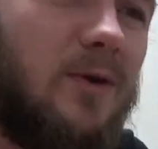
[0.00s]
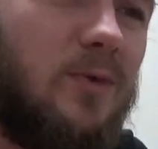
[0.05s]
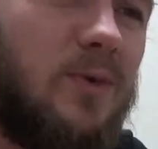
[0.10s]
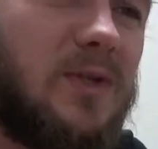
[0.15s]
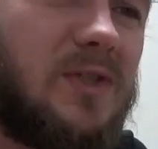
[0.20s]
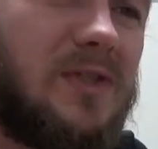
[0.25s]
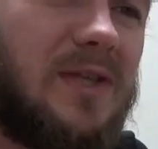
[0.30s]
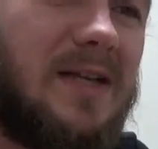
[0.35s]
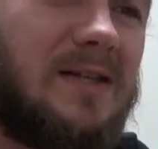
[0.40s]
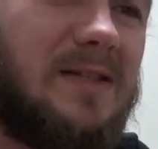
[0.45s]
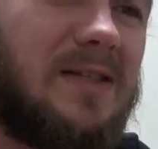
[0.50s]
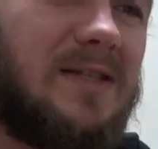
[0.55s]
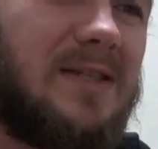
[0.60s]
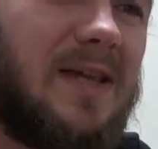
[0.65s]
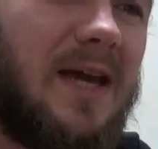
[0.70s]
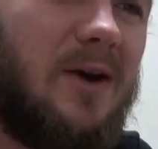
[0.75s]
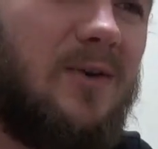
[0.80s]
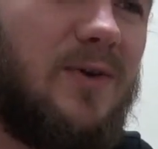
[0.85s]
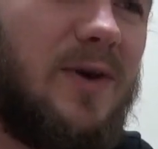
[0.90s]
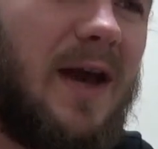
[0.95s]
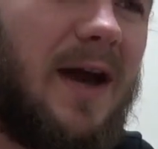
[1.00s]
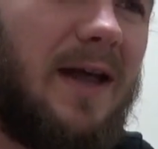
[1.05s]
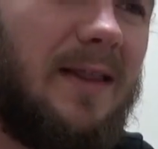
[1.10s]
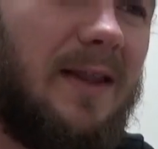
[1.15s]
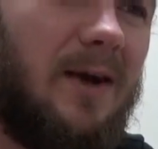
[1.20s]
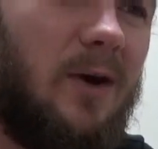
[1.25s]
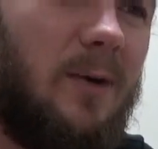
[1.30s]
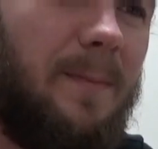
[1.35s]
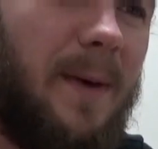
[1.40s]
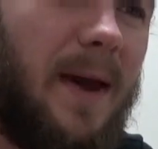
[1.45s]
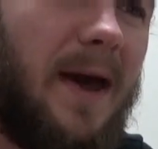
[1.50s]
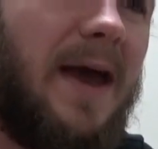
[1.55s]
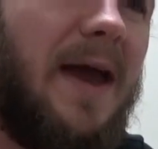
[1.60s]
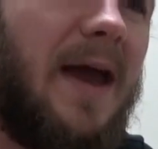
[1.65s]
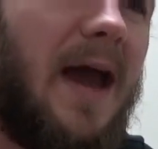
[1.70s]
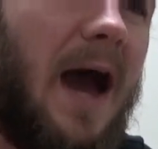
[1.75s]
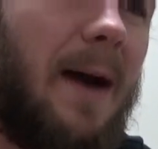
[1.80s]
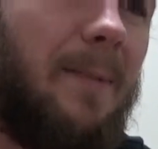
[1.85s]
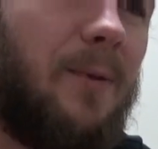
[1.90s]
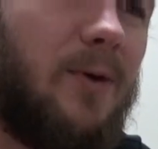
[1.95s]
notes then to tell you a little bit
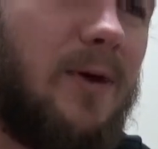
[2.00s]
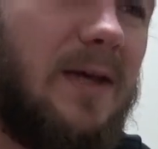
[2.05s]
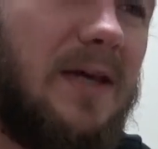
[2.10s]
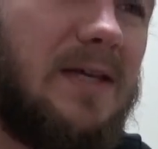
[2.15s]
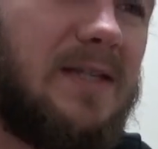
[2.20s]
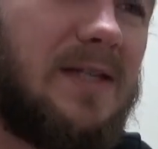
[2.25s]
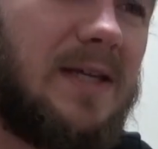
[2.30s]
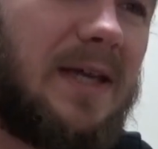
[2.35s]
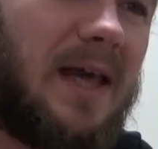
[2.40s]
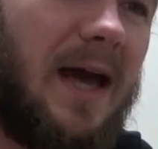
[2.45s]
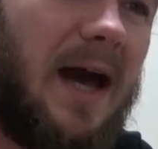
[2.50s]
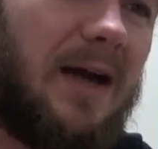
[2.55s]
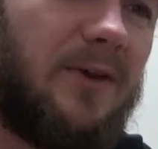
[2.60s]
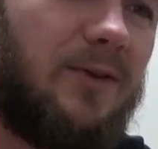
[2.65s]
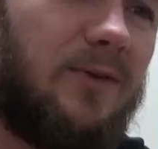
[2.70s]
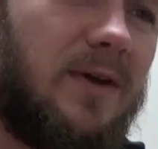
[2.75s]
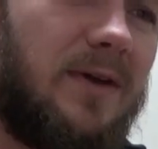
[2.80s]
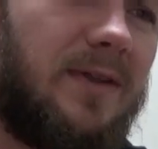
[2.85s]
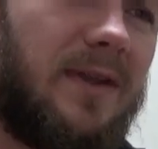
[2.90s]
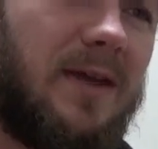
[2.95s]
about Ise Kadoya